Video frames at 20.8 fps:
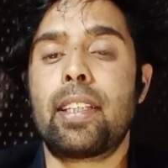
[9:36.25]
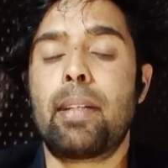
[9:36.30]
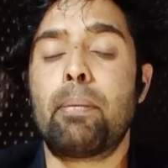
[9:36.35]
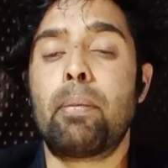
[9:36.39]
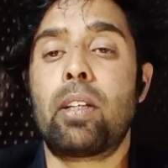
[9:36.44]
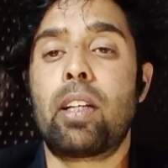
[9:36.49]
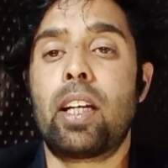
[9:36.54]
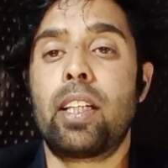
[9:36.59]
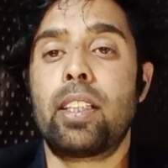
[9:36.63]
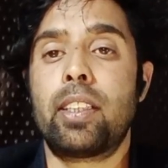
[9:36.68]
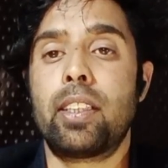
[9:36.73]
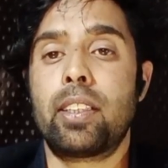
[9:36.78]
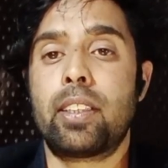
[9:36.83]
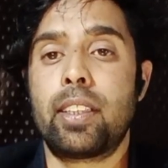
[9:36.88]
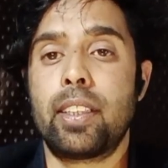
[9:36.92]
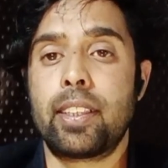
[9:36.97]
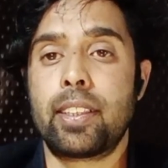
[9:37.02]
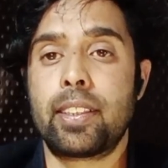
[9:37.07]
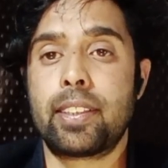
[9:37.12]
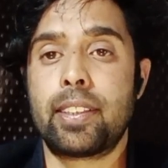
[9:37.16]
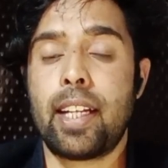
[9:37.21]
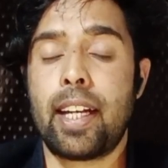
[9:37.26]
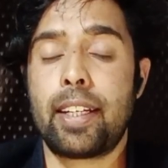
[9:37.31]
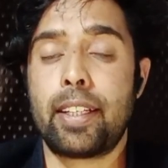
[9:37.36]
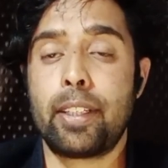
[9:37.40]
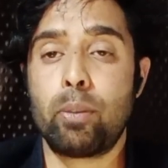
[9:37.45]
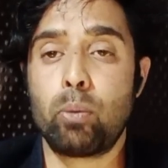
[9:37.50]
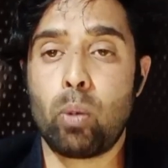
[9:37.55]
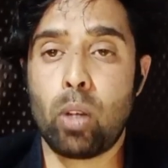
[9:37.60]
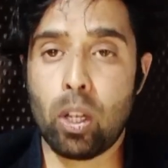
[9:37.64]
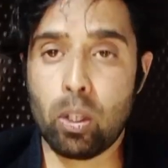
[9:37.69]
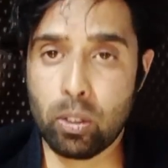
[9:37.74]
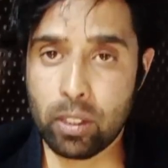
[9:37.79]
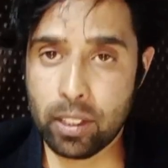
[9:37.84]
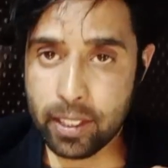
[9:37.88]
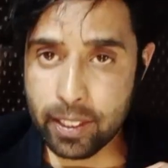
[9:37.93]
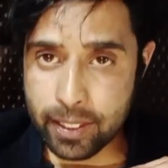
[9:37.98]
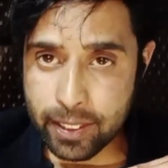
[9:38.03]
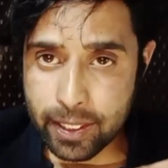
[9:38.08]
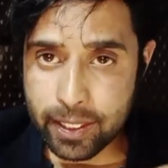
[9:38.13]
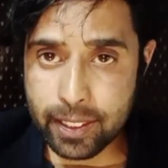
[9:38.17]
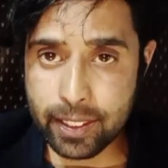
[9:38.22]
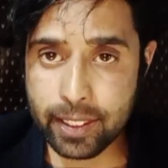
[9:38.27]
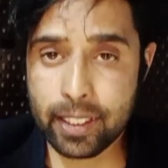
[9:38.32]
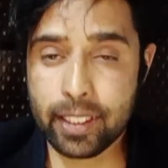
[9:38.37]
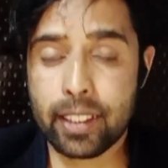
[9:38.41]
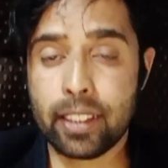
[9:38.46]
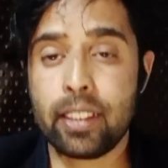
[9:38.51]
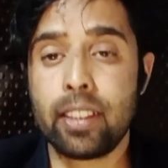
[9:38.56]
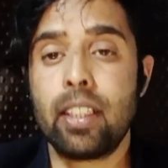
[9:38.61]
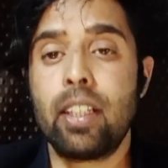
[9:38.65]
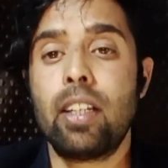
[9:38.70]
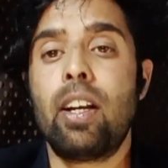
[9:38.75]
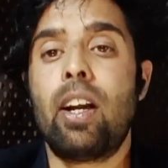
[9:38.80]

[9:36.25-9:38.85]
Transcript: among other things, that involve insisting